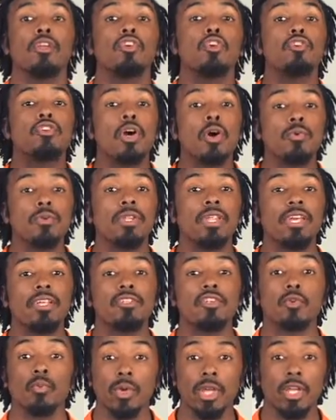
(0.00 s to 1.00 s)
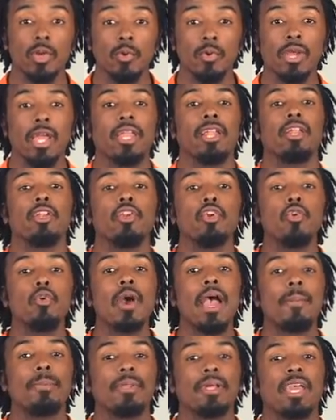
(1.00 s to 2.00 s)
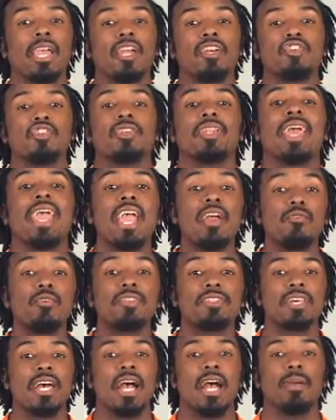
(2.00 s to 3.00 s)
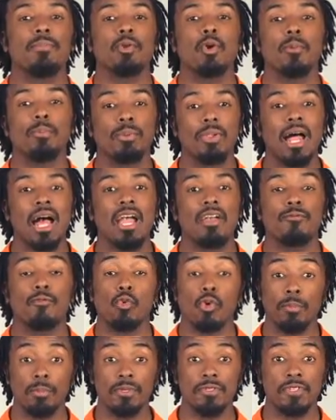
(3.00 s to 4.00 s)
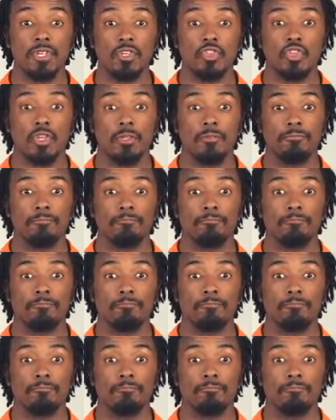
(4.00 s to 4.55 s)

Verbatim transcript: You don't need to recreate a new application every time you apply for a position.